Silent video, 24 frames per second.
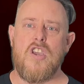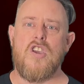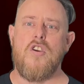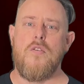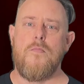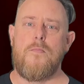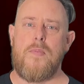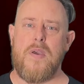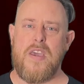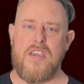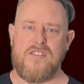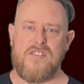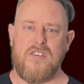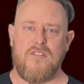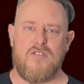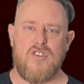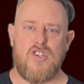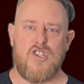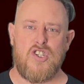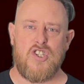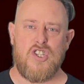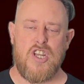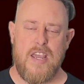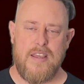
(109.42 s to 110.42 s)
You piece of
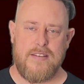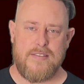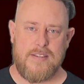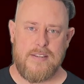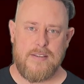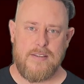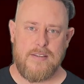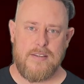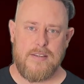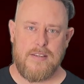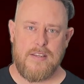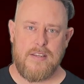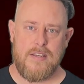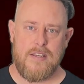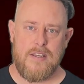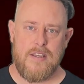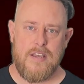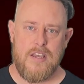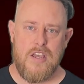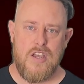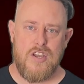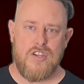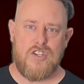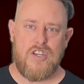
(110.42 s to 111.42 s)
shit.
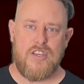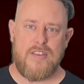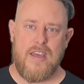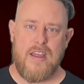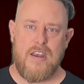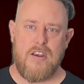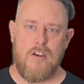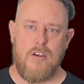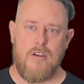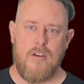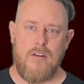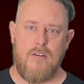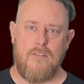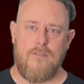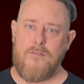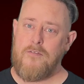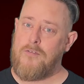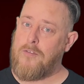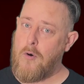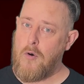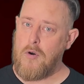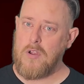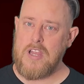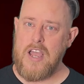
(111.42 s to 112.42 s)
She then heard
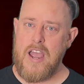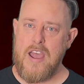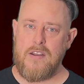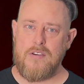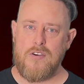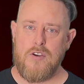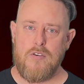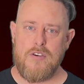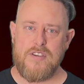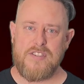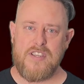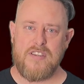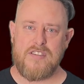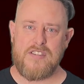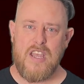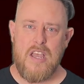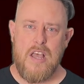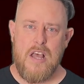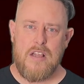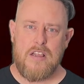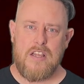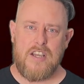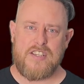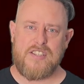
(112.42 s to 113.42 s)
four loud noises
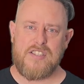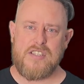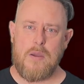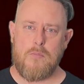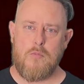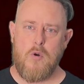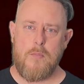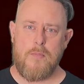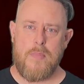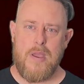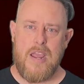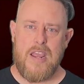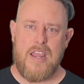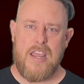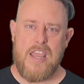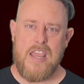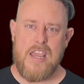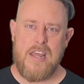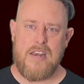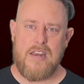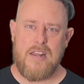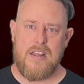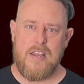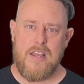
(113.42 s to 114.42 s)
like someone being
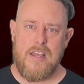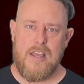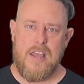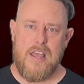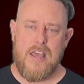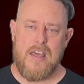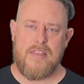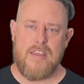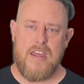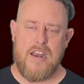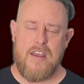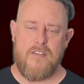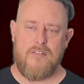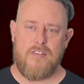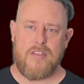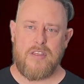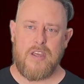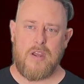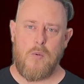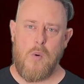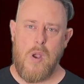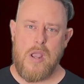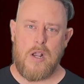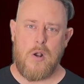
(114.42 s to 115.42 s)
hit, and then
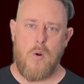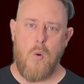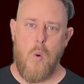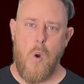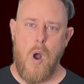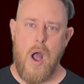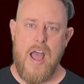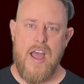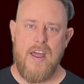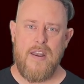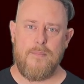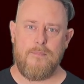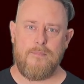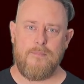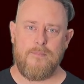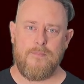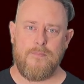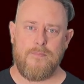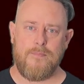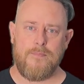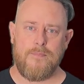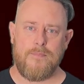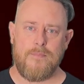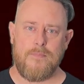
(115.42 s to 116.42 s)
everything went quiet.
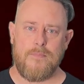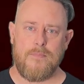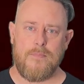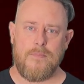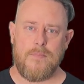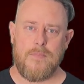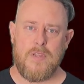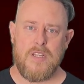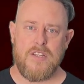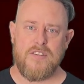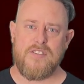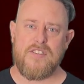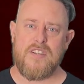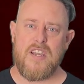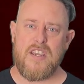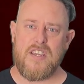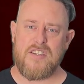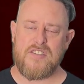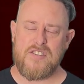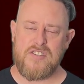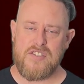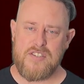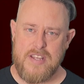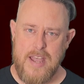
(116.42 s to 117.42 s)
Let's take
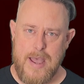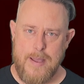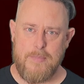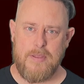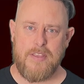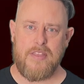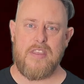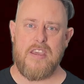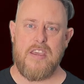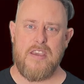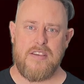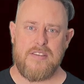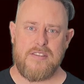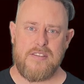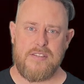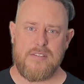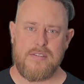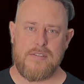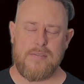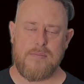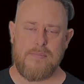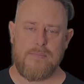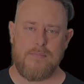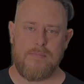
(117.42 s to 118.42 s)
a stab at
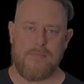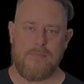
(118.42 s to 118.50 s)
this.